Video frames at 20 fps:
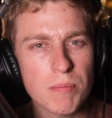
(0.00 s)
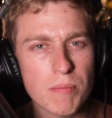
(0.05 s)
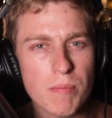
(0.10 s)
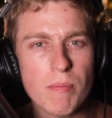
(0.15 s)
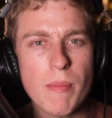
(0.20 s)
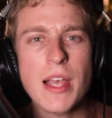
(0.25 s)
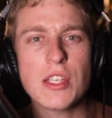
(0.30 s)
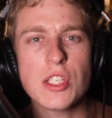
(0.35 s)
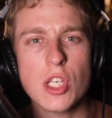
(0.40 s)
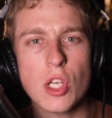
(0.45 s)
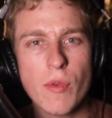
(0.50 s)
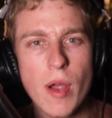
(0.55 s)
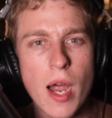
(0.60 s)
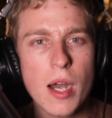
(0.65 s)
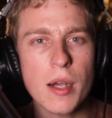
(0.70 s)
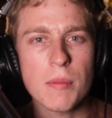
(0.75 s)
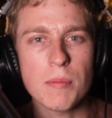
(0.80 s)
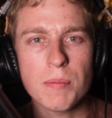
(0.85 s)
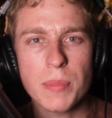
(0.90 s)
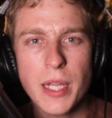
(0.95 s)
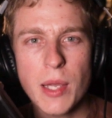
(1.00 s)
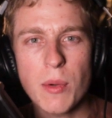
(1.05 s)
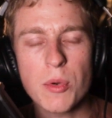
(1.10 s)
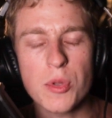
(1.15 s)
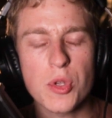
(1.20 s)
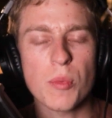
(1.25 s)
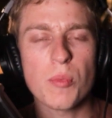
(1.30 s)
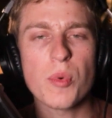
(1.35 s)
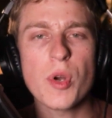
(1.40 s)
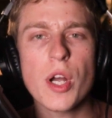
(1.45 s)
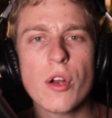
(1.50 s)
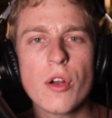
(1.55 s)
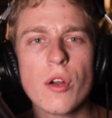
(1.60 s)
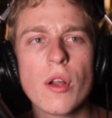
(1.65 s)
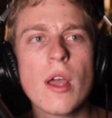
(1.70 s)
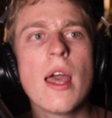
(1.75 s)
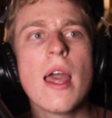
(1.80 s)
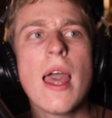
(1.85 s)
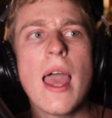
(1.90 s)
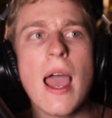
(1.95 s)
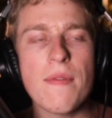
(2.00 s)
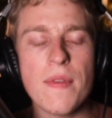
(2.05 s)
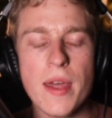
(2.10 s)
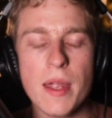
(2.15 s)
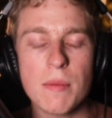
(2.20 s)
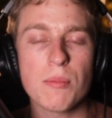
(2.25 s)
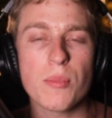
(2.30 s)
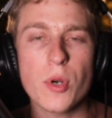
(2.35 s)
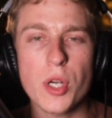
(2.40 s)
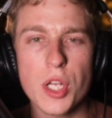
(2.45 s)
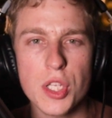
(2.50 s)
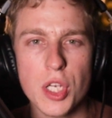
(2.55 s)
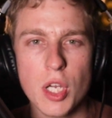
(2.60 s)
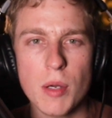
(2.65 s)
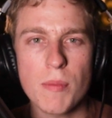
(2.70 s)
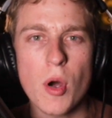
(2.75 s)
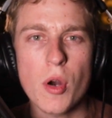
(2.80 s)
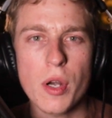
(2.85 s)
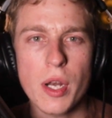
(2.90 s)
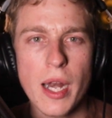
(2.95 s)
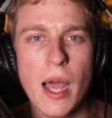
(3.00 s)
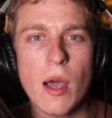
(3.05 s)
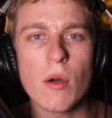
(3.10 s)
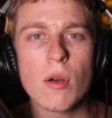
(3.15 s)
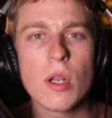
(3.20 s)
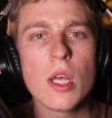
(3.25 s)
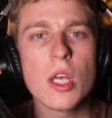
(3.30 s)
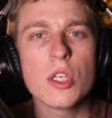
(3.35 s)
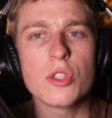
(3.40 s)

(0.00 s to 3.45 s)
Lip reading: messing around and playing with your printer, and then printing the component out.